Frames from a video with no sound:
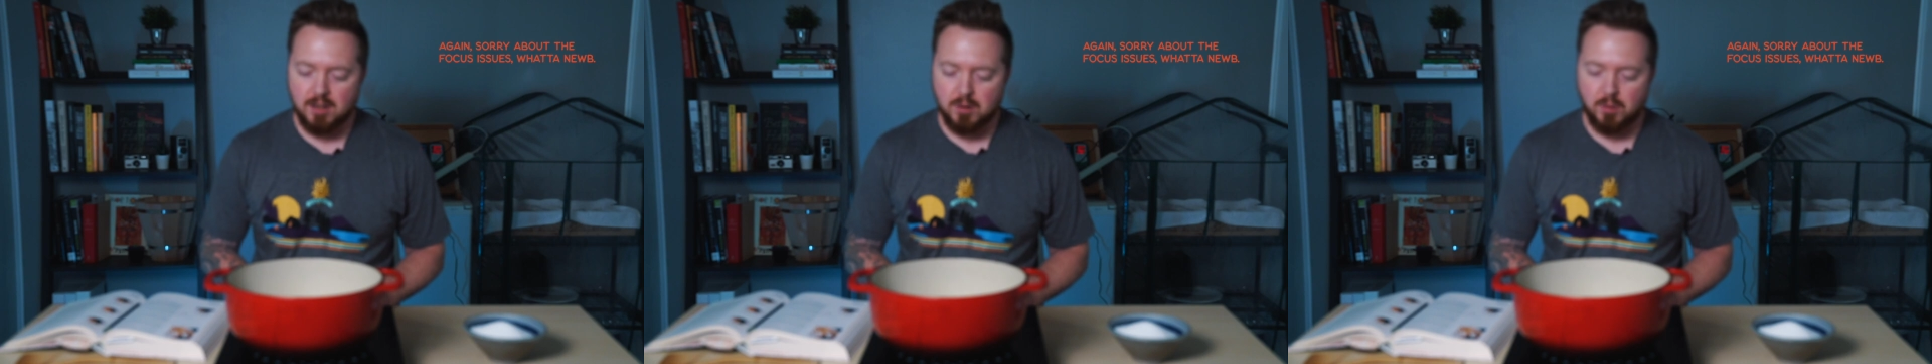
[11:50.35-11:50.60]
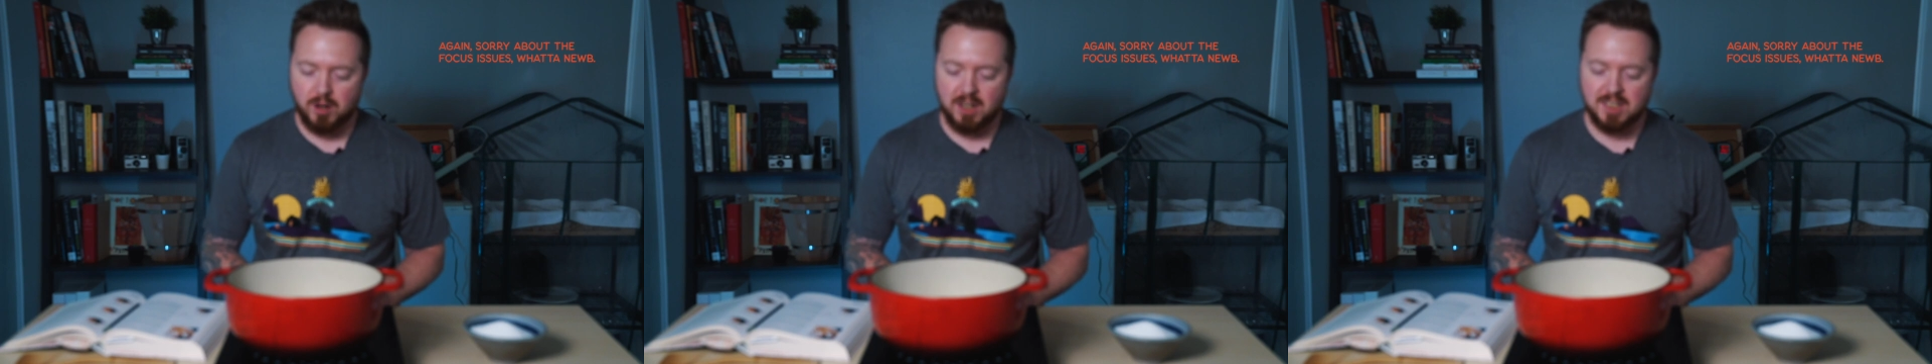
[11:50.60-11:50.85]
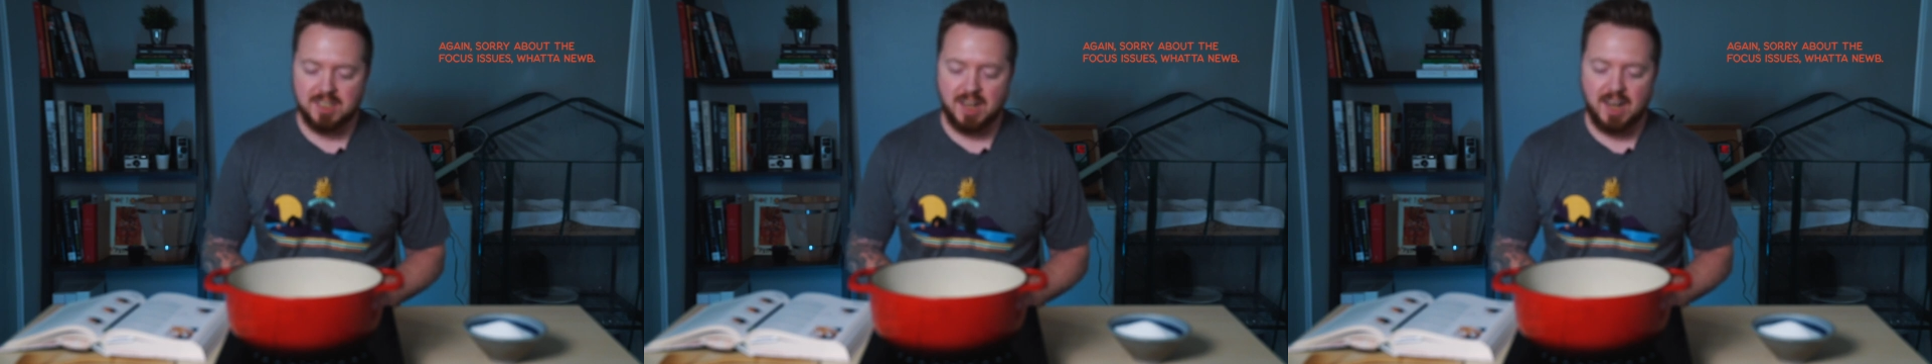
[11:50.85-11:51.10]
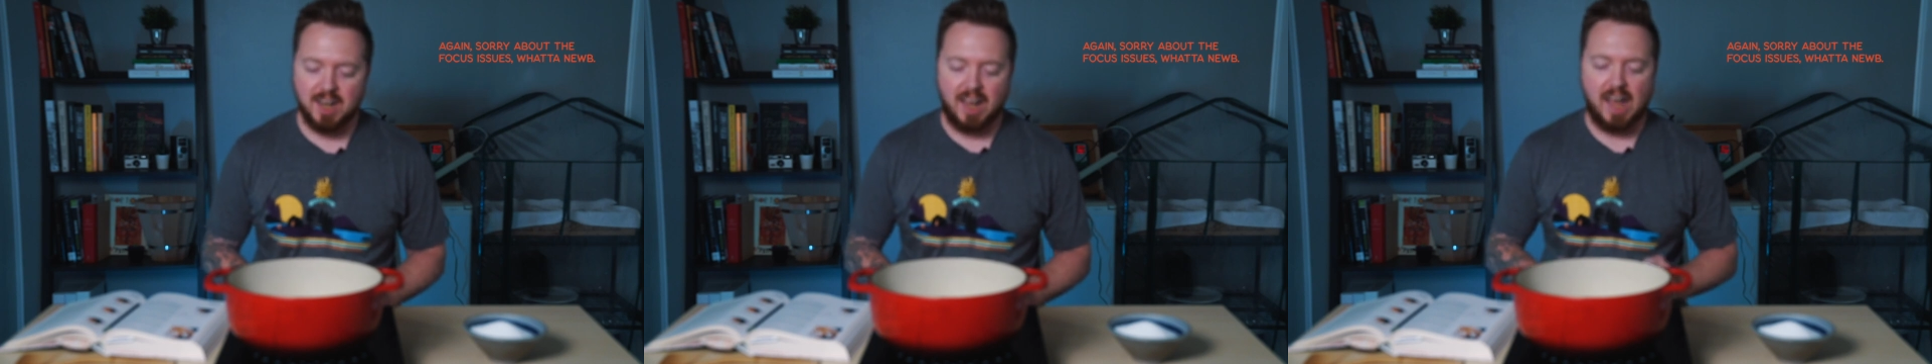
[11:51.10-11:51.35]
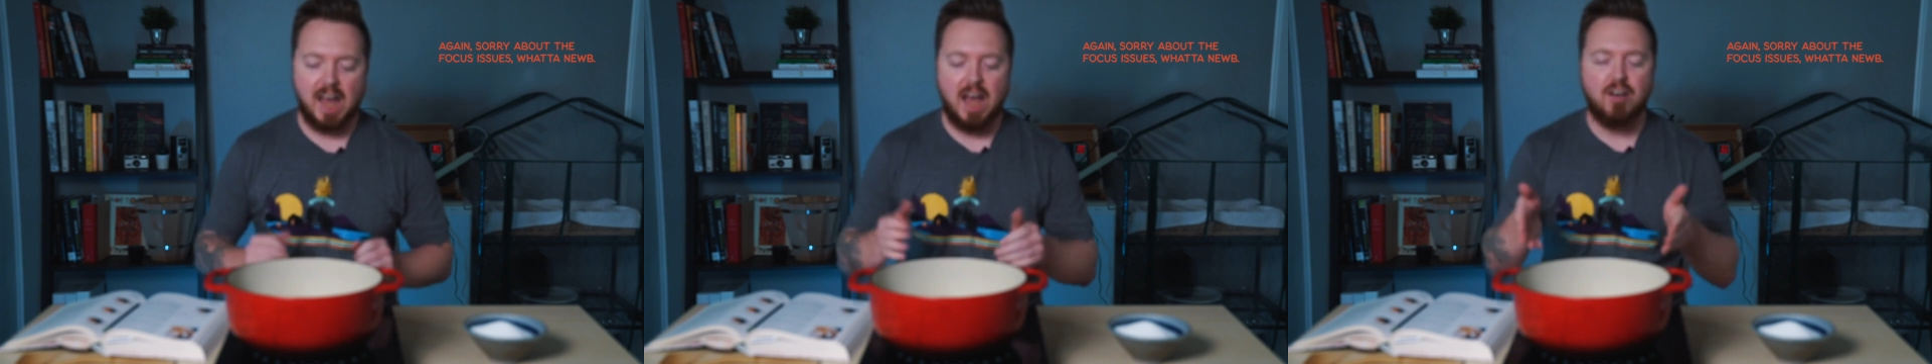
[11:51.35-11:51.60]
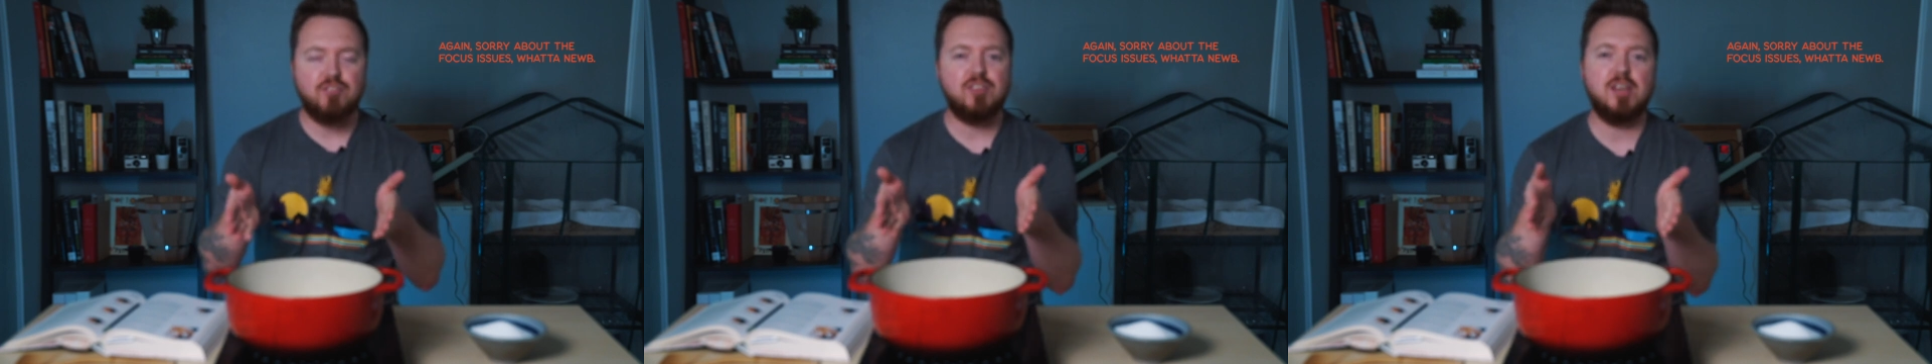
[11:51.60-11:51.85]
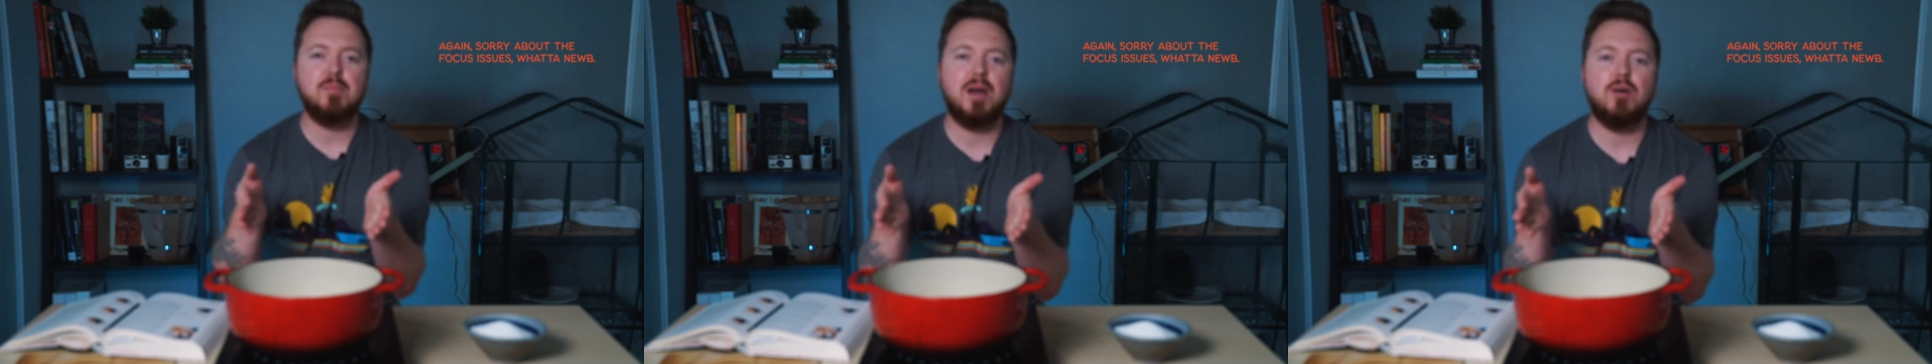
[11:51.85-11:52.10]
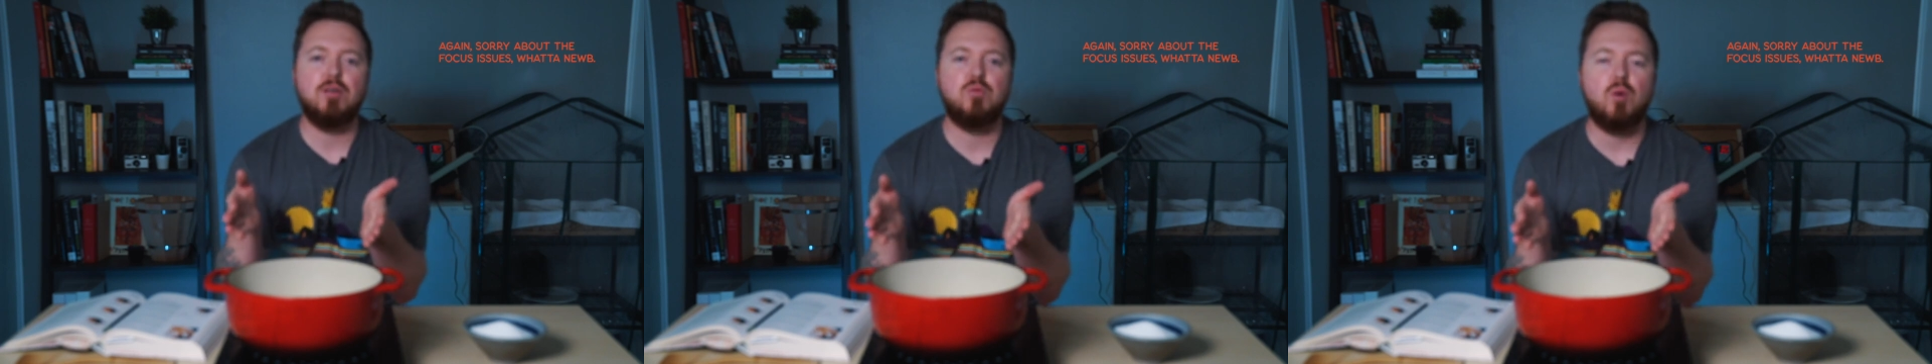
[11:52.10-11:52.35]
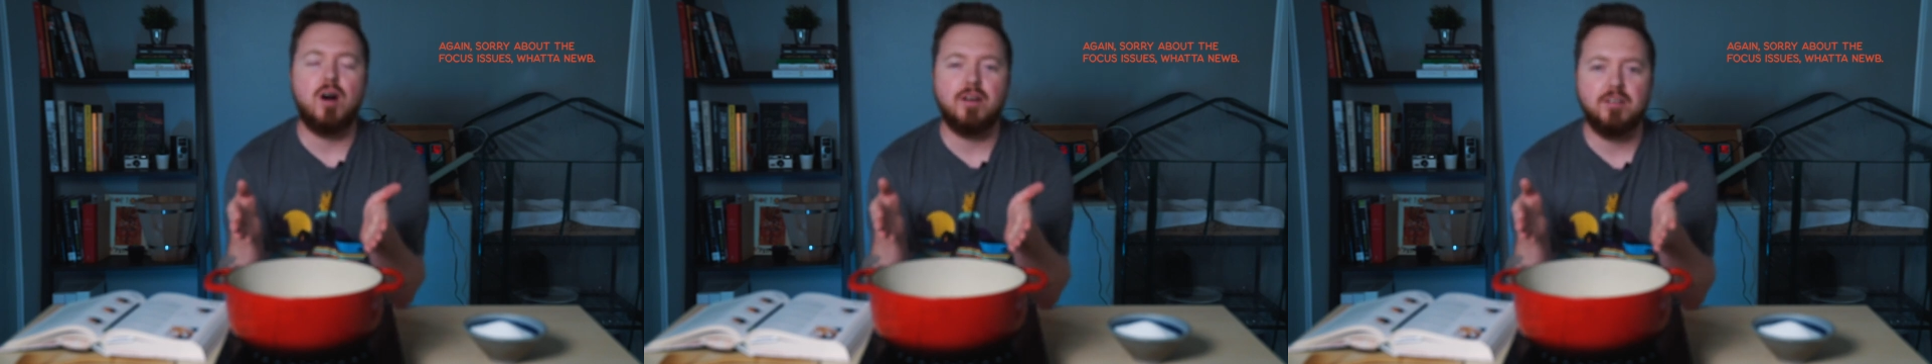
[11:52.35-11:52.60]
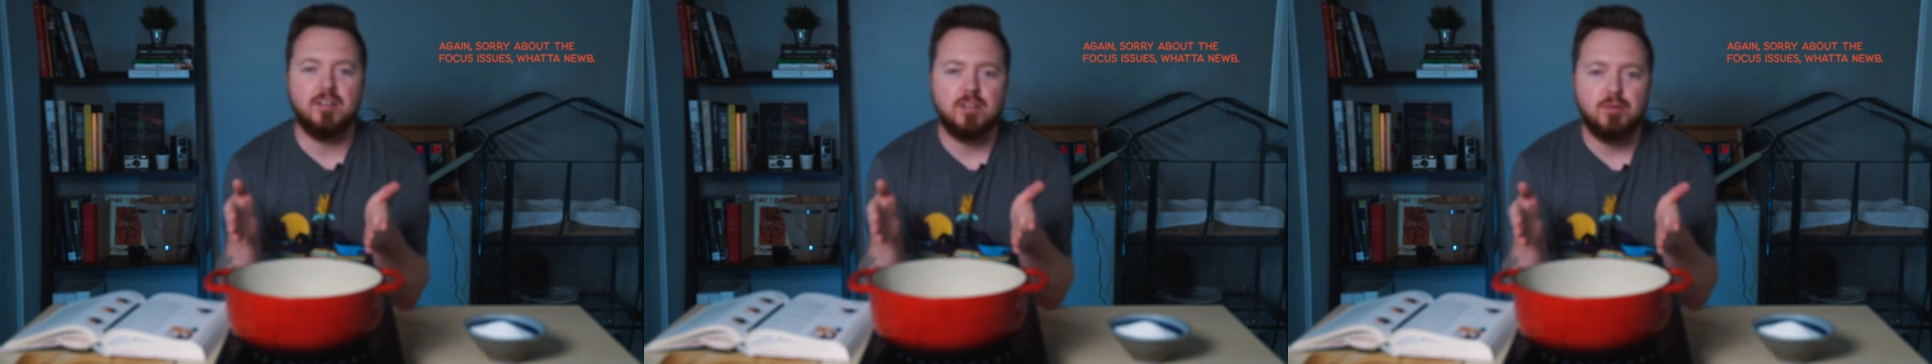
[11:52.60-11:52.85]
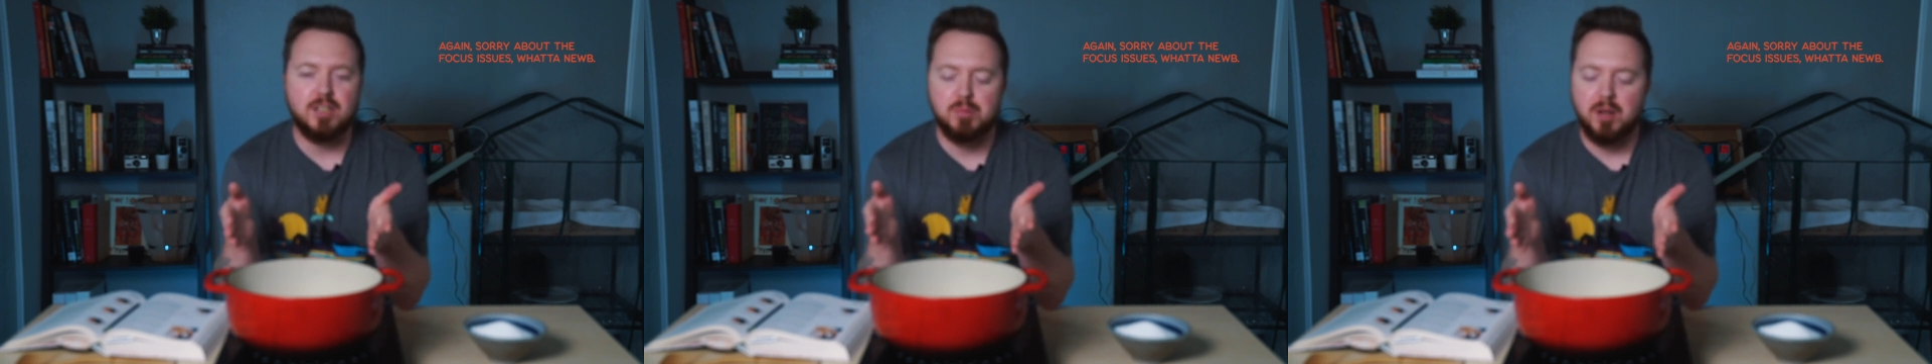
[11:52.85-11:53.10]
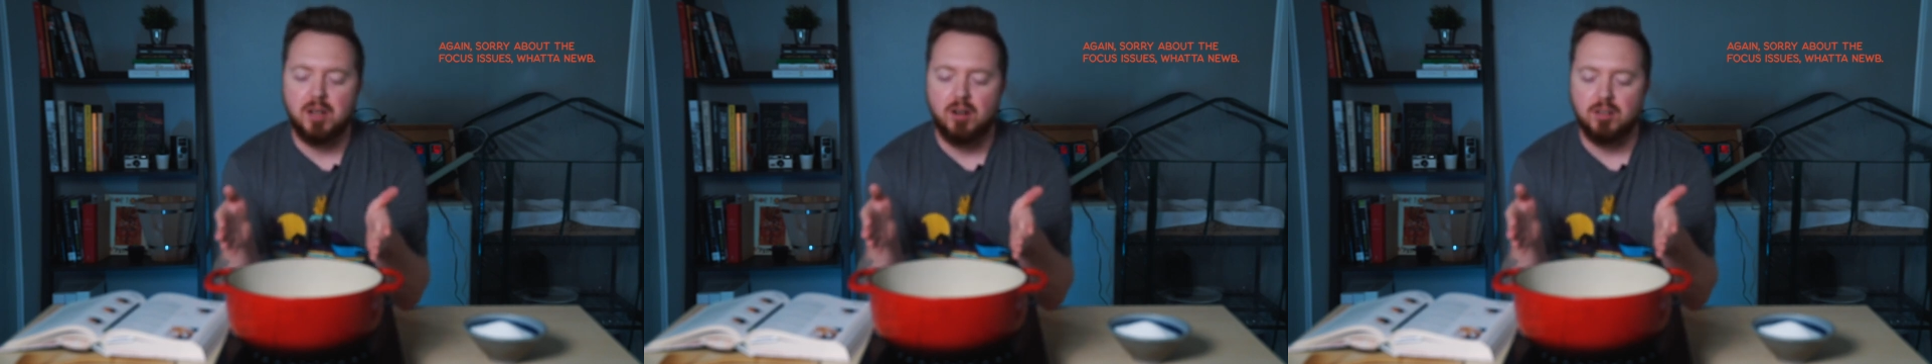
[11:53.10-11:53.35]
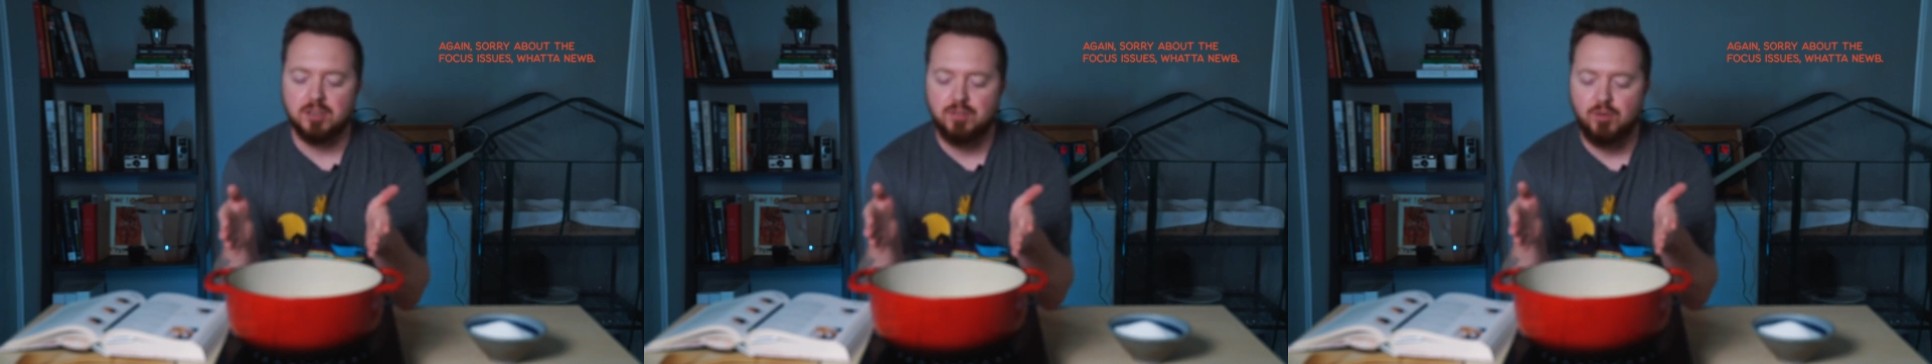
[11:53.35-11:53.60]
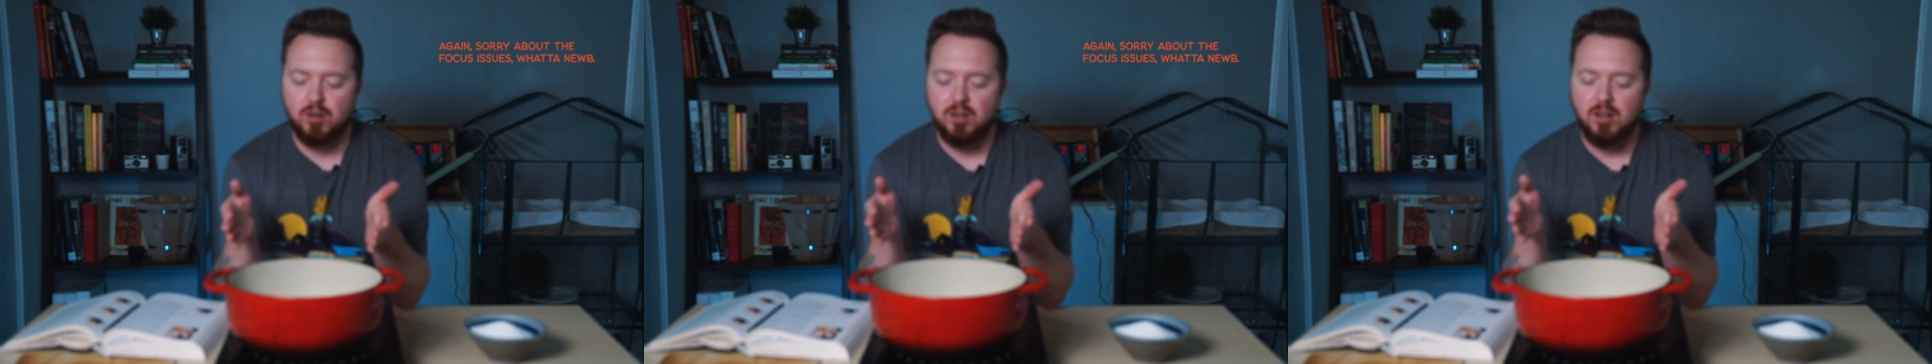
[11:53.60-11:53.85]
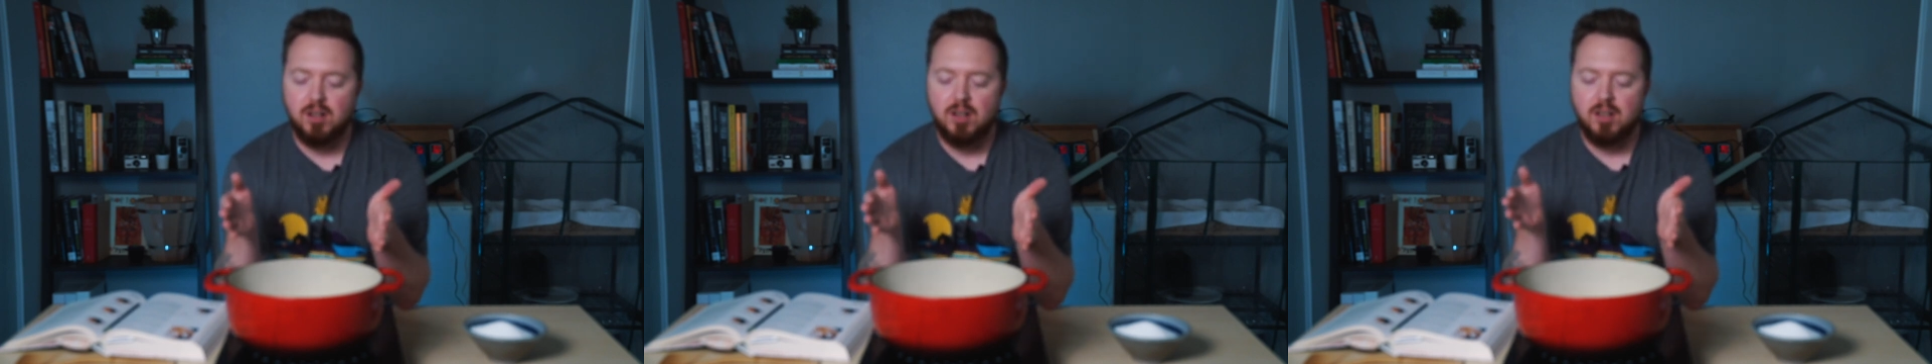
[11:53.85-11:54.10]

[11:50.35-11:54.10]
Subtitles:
we're gonna take half the amount of water that the recipe calls for.